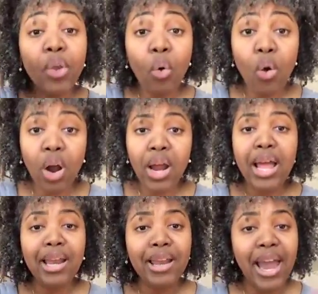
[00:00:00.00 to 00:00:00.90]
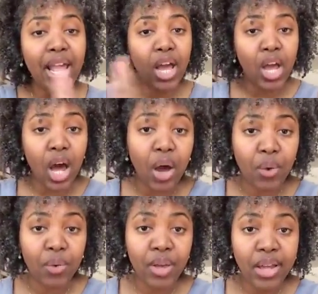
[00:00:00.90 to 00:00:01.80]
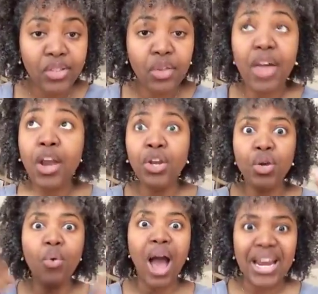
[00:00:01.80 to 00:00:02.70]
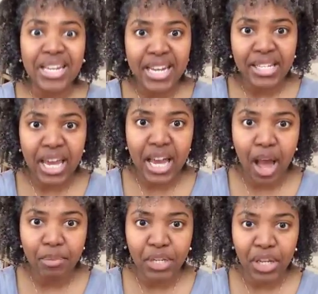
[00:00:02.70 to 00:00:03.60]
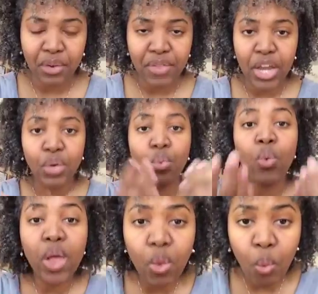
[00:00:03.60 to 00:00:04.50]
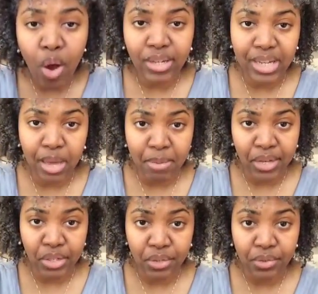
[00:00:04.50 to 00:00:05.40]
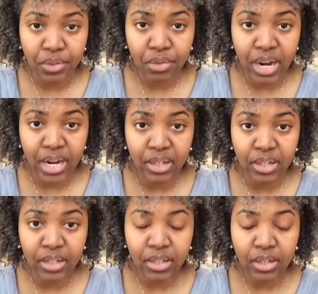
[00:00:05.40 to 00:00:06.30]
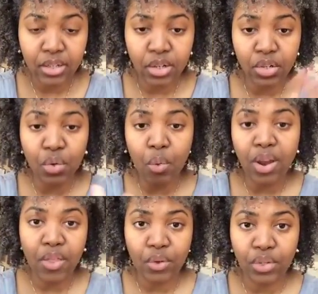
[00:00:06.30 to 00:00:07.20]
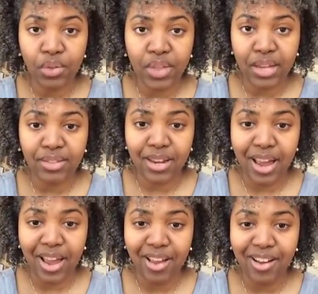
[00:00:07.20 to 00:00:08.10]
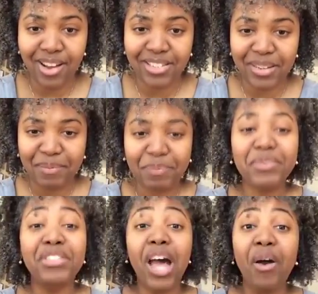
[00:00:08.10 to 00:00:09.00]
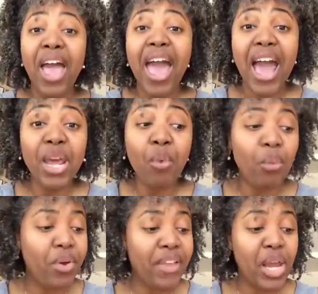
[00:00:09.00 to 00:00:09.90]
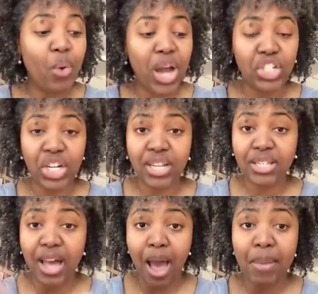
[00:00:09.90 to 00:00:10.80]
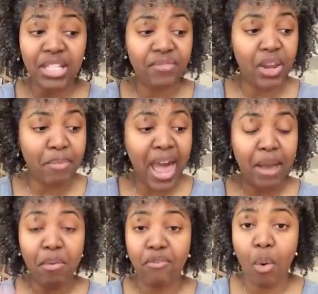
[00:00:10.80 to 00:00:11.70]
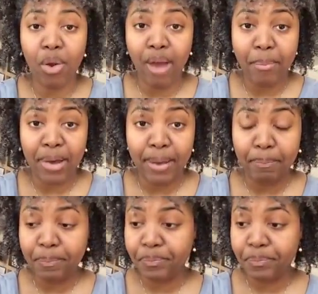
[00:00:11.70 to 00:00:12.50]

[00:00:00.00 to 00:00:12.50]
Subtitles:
or let it go so that new ideas can come to you that you will want to commit to, right? So do one of those two things today. Awesome. So anyone with any questions, comments, feedback before we wrap up?